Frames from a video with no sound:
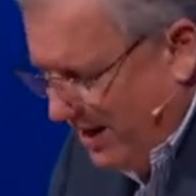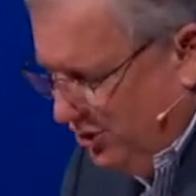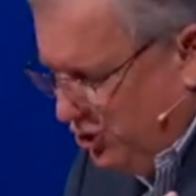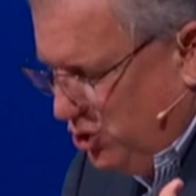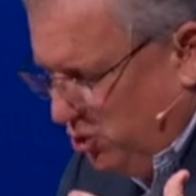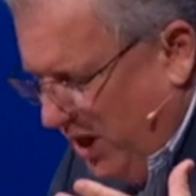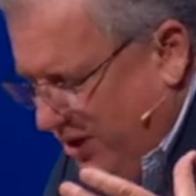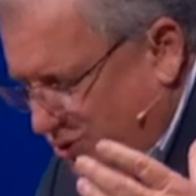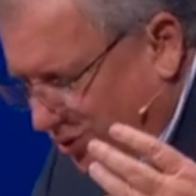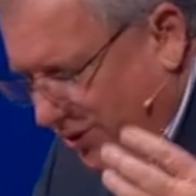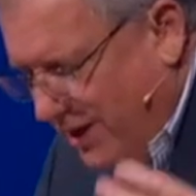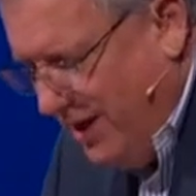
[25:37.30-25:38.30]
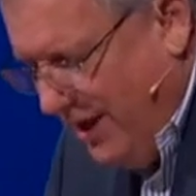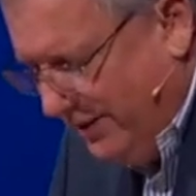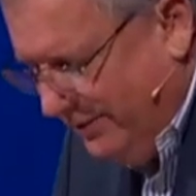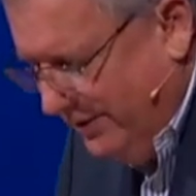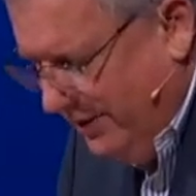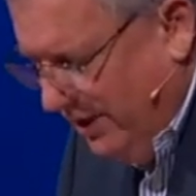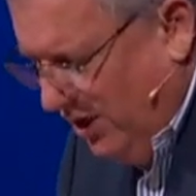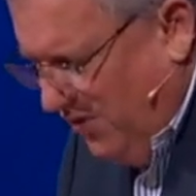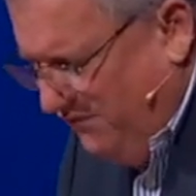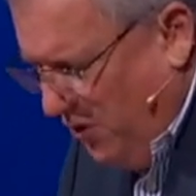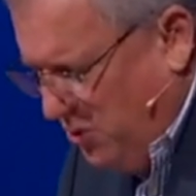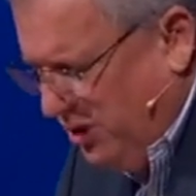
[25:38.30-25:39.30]
a treasure hunt
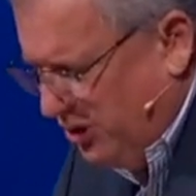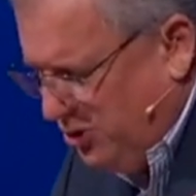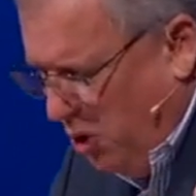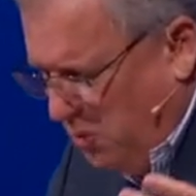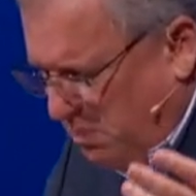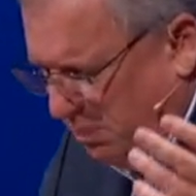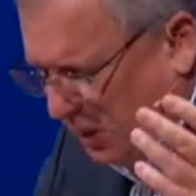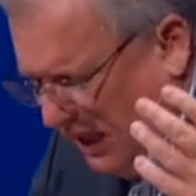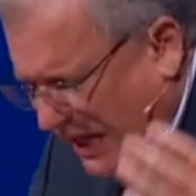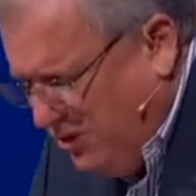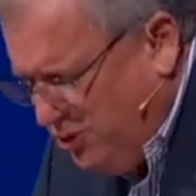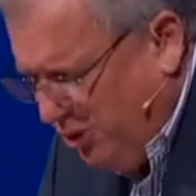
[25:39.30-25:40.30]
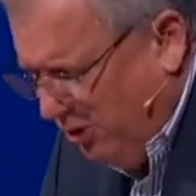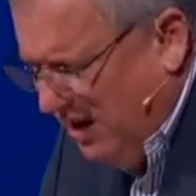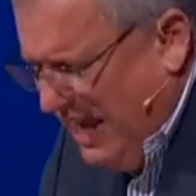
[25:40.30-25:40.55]
focused on pleasure